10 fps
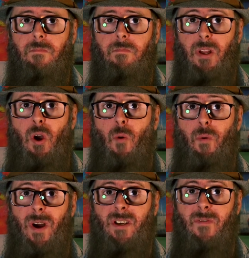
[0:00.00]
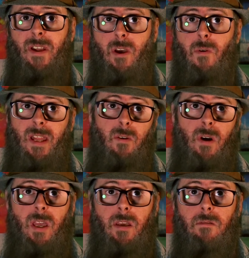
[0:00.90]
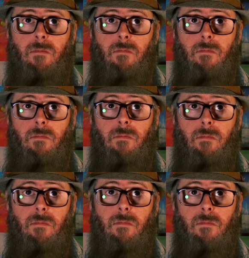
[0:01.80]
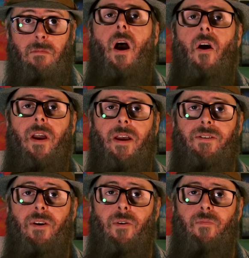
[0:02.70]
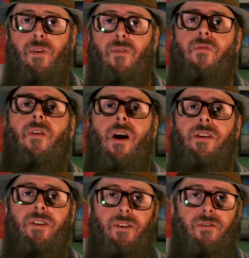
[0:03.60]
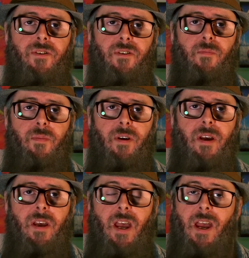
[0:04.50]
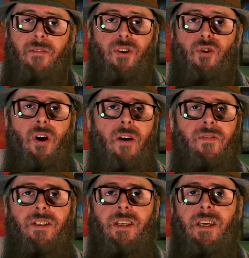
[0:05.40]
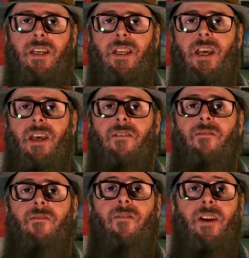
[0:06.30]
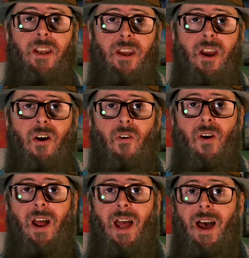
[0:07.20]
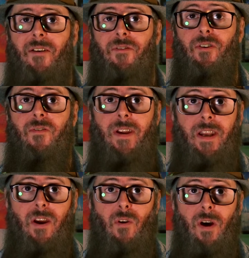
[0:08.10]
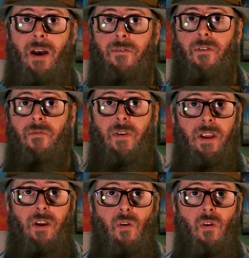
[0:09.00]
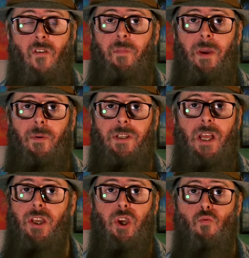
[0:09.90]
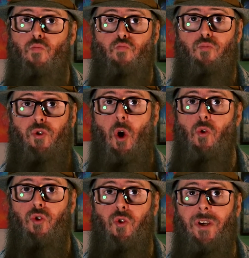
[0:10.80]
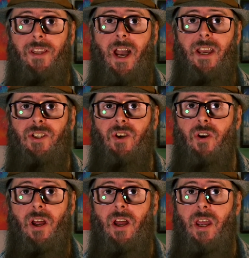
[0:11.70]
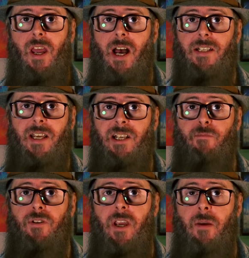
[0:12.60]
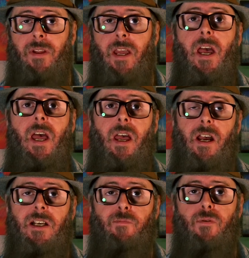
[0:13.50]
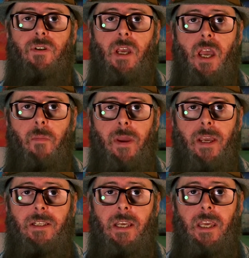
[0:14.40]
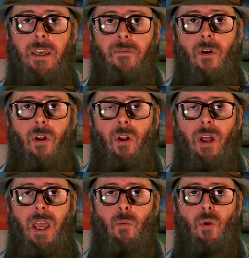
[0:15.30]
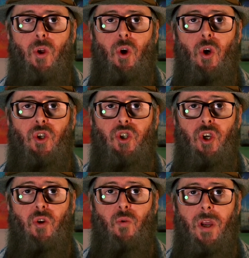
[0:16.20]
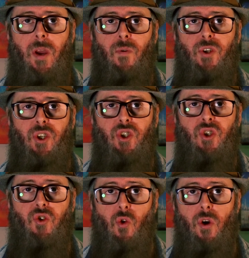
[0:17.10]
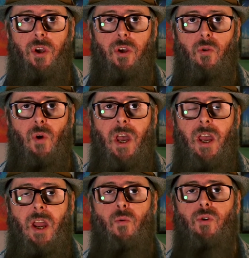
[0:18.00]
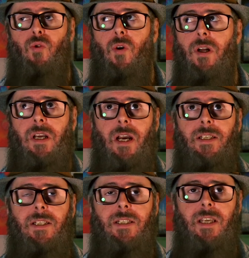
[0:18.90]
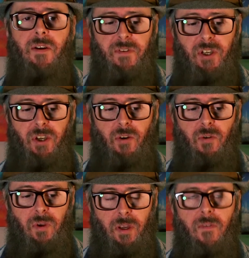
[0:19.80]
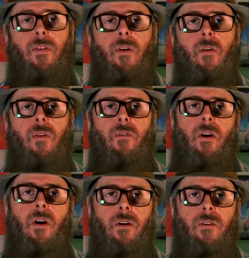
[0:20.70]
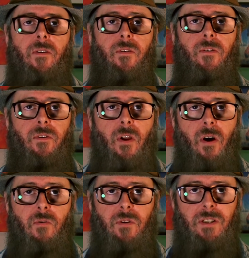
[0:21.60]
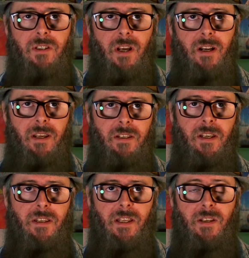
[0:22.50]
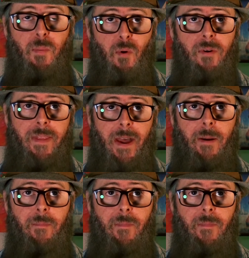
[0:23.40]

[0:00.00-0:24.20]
But I hope you watched the video anyway. Okay, so you've gone to YouTube and you have seen video after video after video of people telling you, don't drink diet soda. It has aspartame in it. Aspartame is evil. It will hurt you. It will destroy you. It will do all kinds of stuff to you, even though there are no studies that support that.